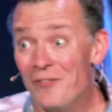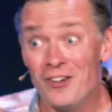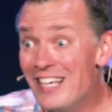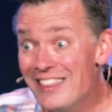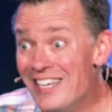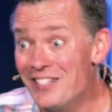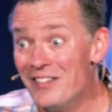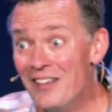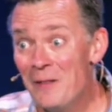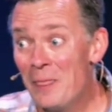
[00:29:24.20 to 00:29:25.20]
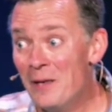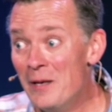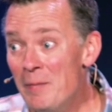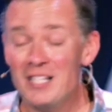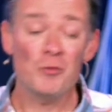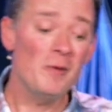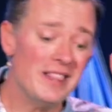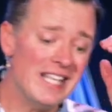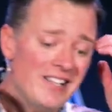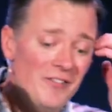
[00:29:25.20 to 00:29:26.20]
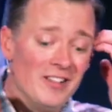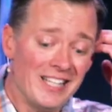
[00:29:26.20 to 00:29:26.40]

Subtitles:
to forget this, because when we think of,